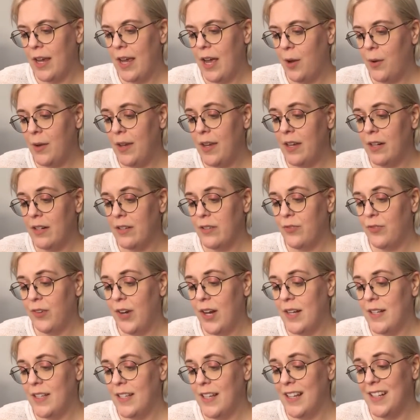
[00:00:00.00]
how he and his
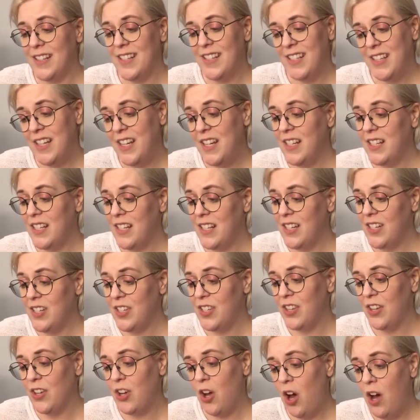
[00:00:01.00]
friends had sneaked
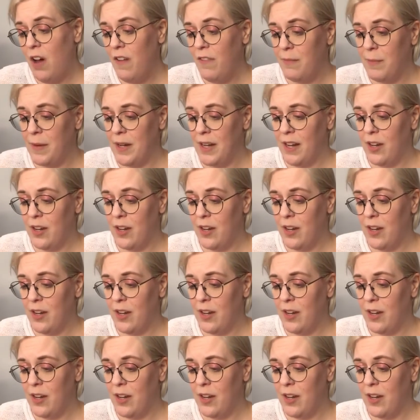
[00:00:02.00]
into the Kaufman